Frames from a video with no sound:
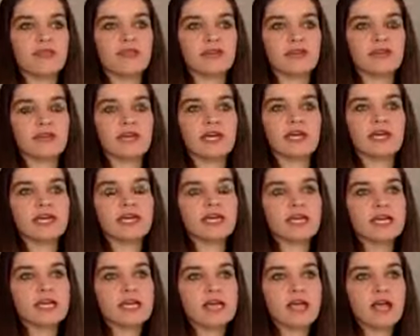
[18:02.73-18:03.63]
they're like,
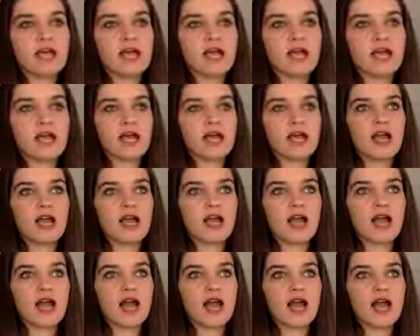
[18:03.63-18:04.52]

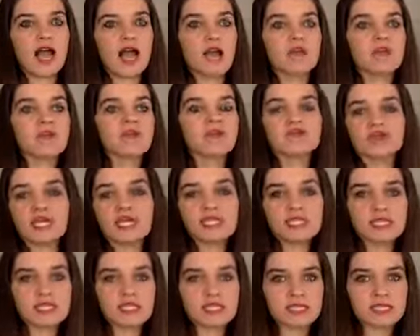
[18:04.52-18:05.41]
I'm afraid
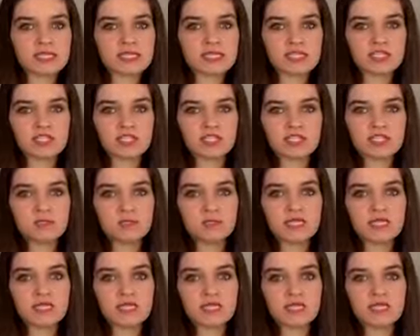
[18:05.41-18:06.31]
that this is just
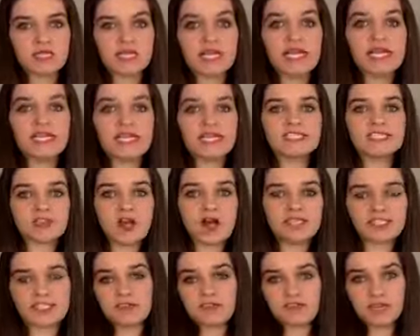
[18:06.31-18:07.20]
me. It's
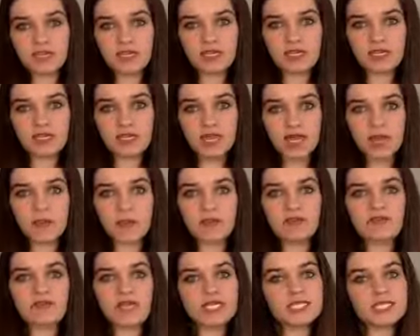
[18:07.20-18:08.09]
not different. I'm
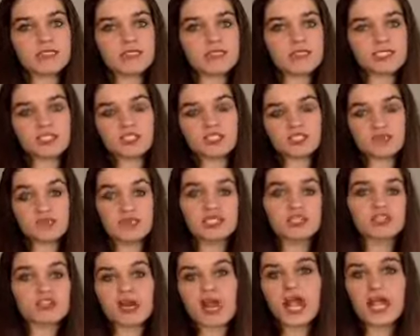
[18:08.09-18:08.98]
afraid that this is just me
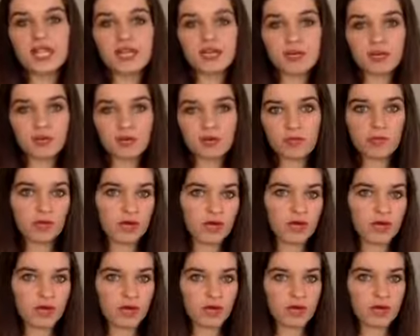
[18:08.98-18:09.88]
trying another
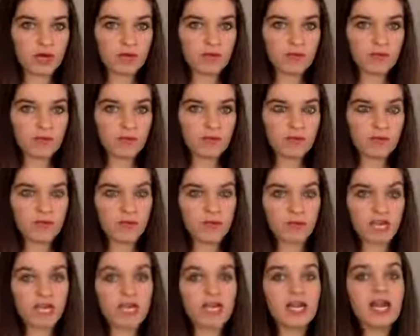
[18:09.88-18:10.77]
program,
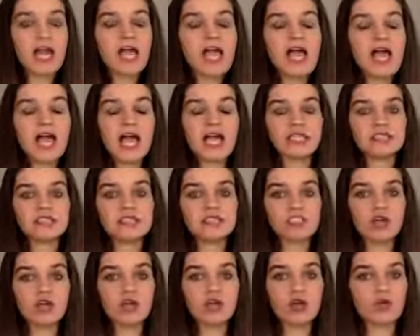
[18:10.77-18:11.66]
right? And
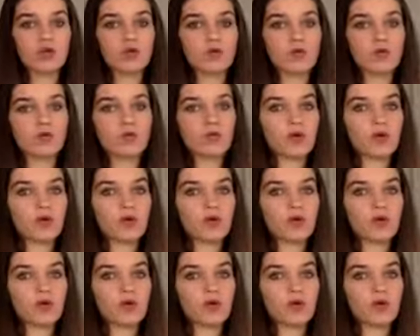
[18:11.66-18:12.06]
so